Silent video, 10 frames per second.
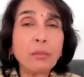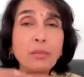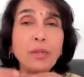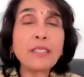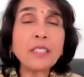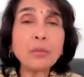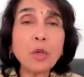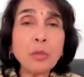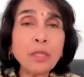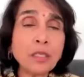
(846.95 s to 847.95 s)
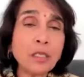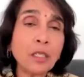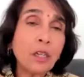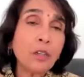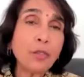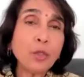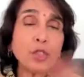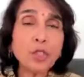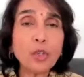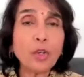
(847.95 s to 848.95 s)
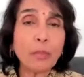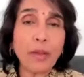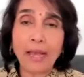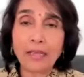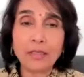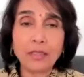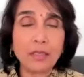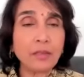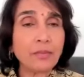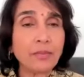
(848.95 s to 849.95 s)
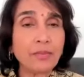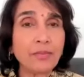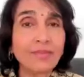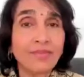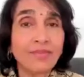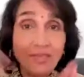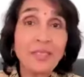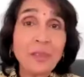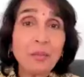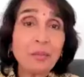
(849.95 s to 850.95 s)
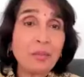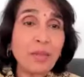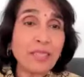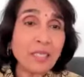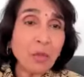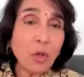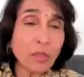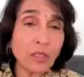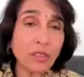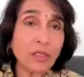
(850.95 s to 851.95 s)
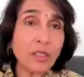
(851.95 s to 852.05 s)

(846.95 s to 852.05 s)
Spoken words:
Present moment, future, or past? Present moment.